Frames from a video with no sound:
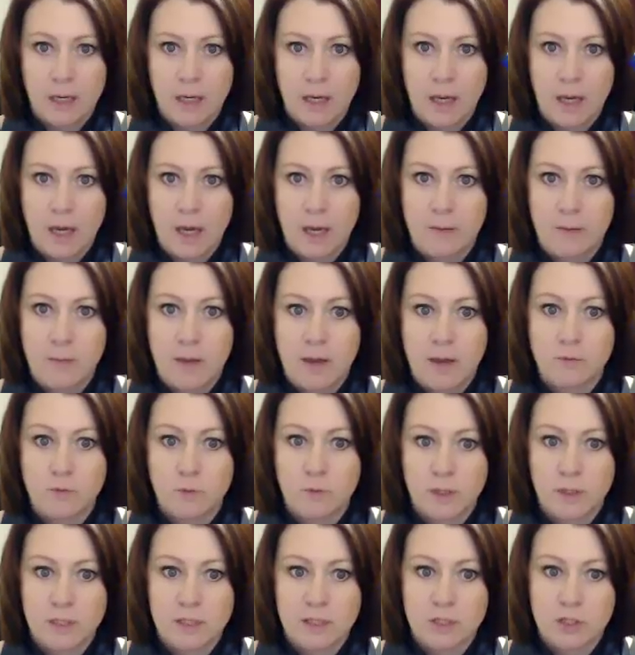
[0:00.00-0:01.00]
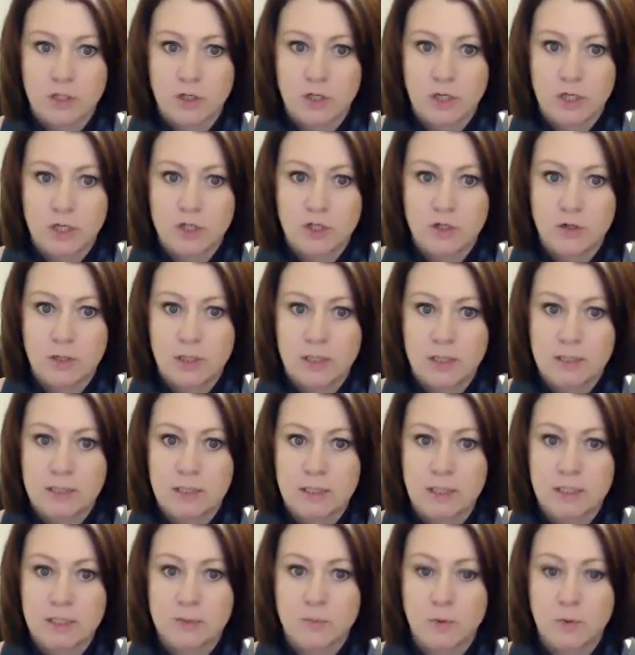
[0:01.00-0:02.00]
and really sturdy. As you can see,
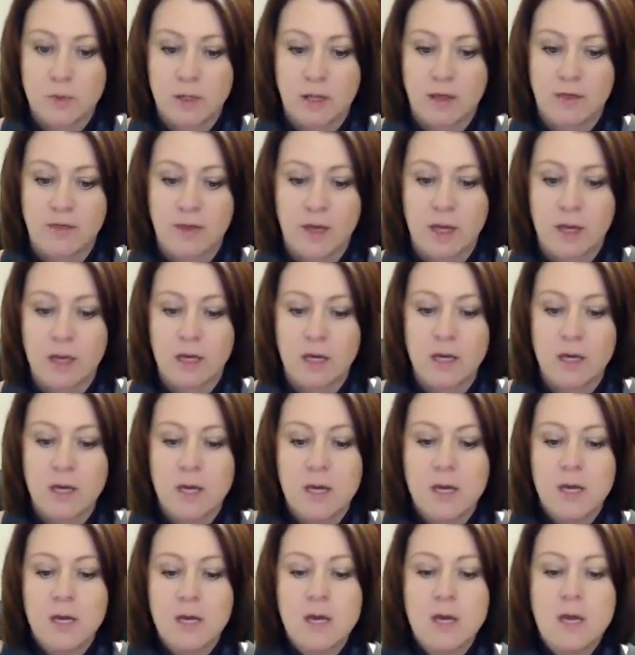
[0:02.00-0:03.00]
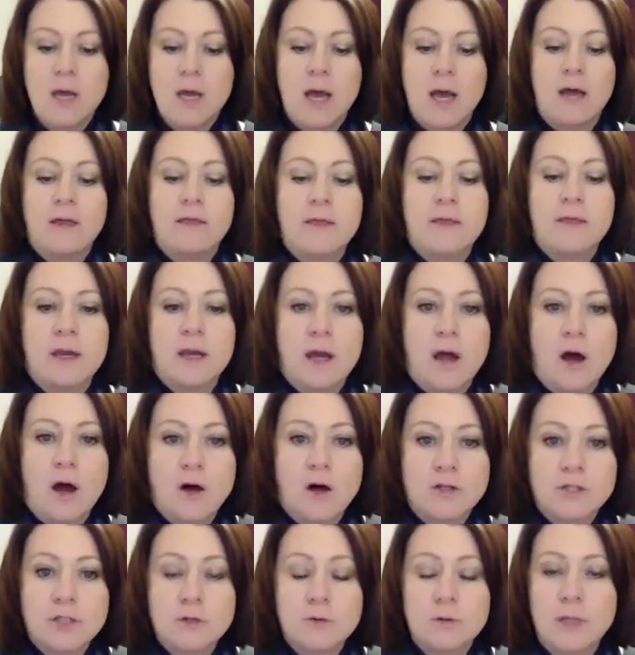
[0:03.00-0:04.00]
it's pretty thick. And then I
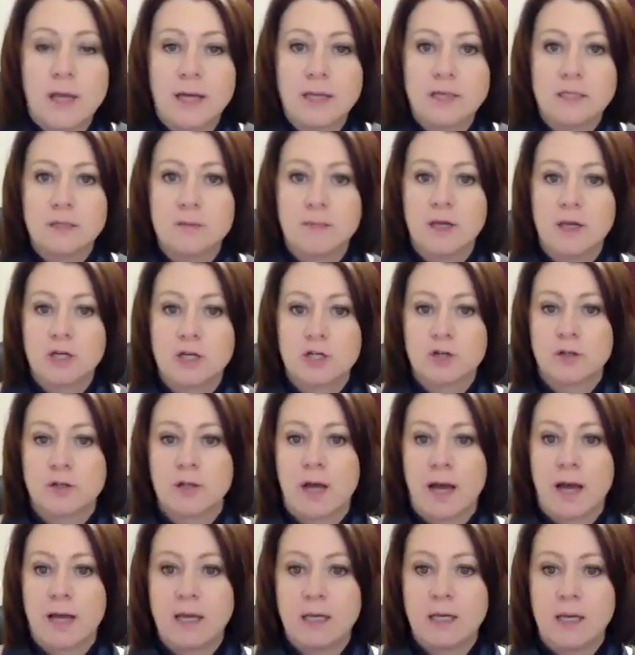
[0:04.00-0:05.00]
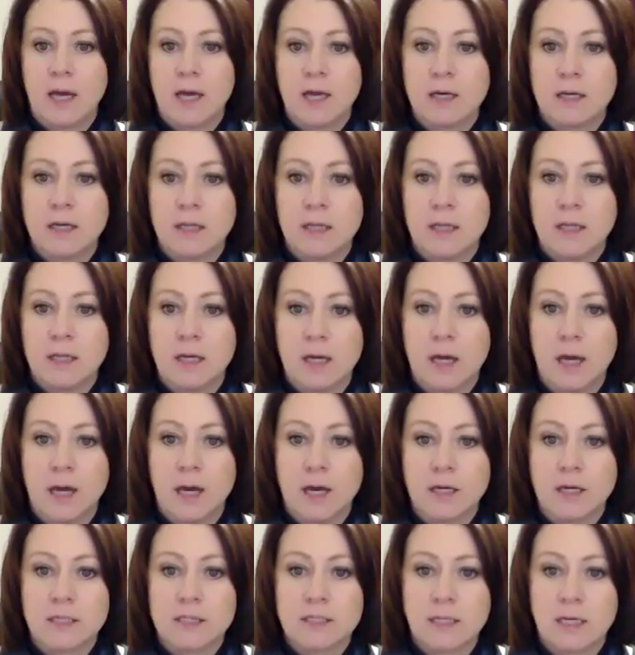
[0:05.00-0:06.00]
also like to make sure that I get the
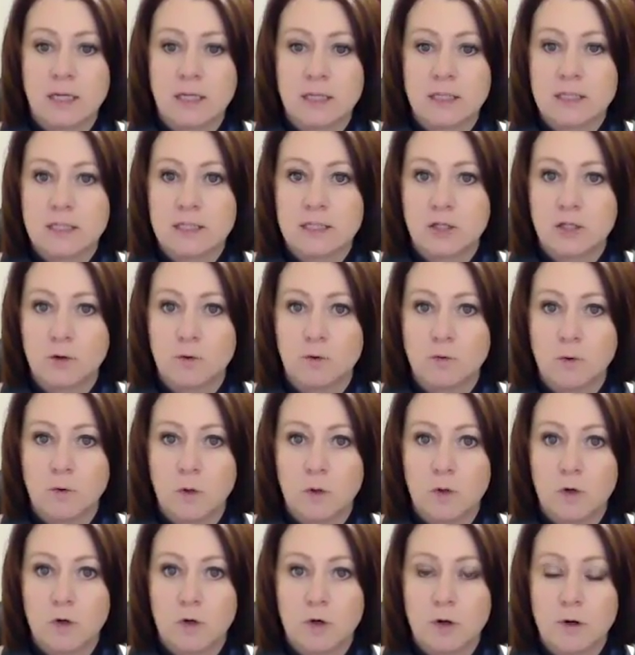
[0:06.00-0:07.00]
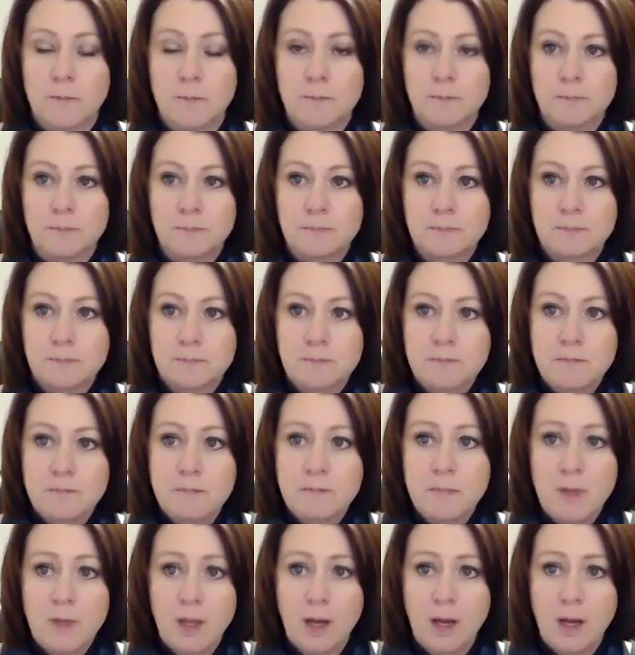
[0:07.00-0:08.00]
stainless steel roller
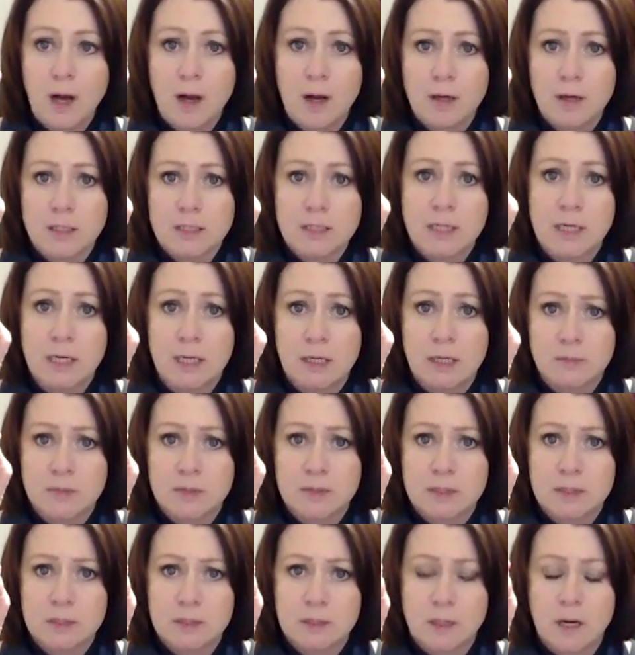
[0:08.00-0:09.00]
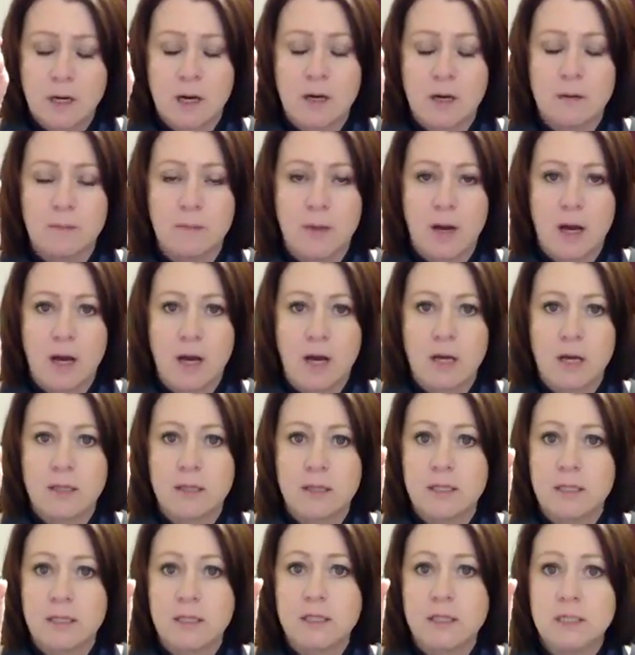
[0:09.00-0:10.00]
tips.
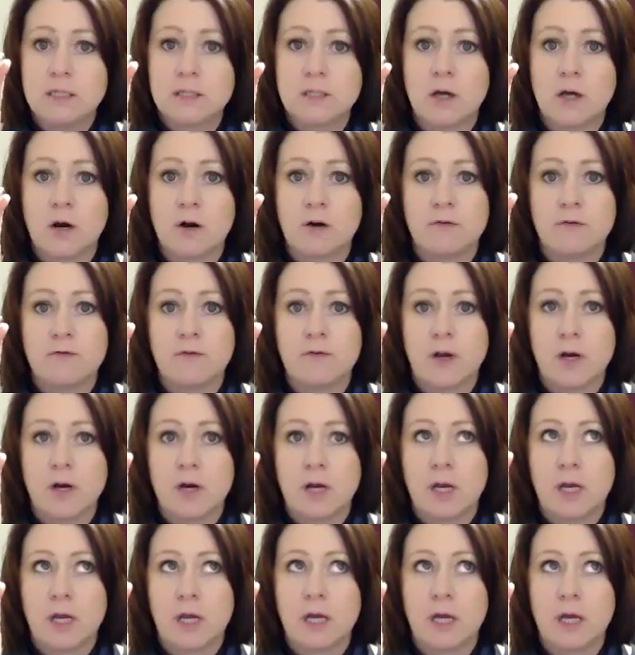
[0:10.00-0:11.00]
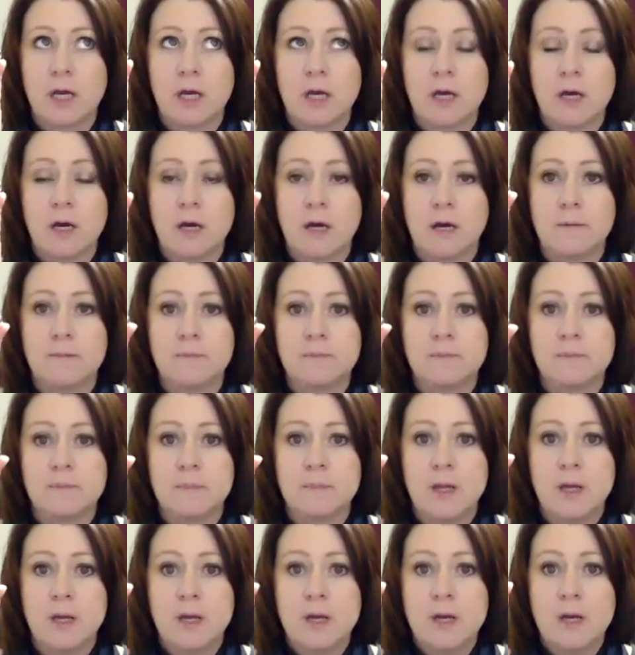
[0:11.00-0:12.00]
These are very,
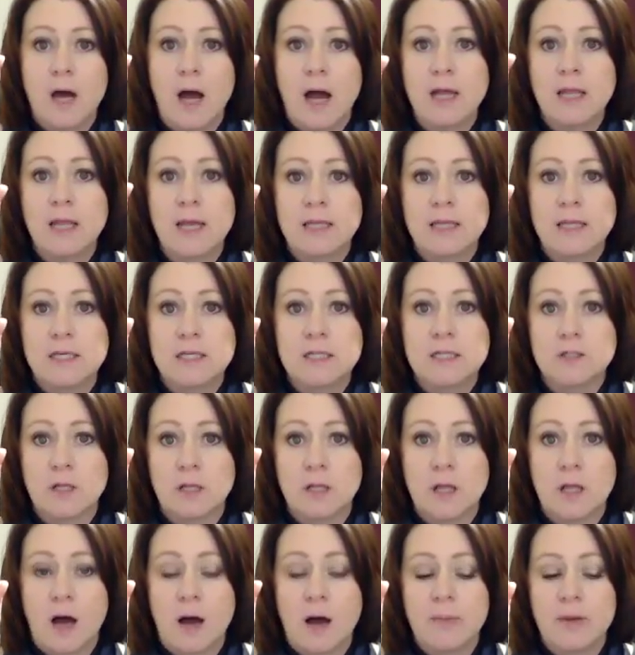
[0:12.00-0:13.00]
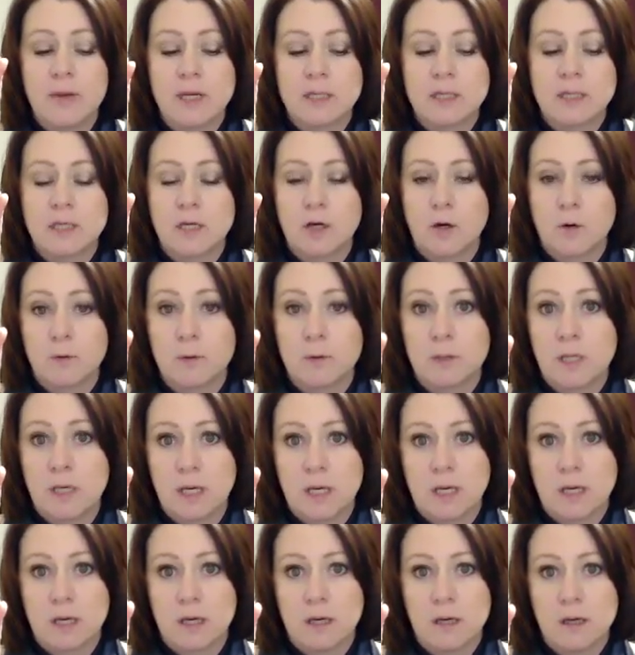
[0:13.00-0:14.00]
I like these a lot because they don't
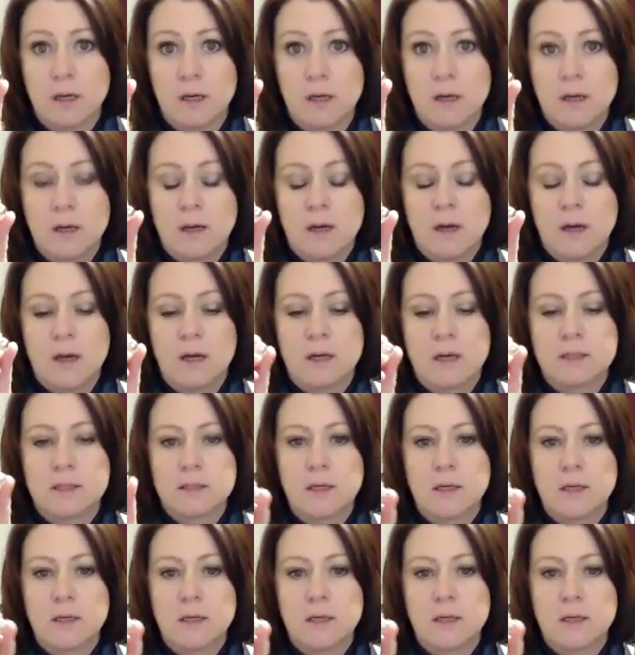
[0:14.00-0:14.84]
leak. I've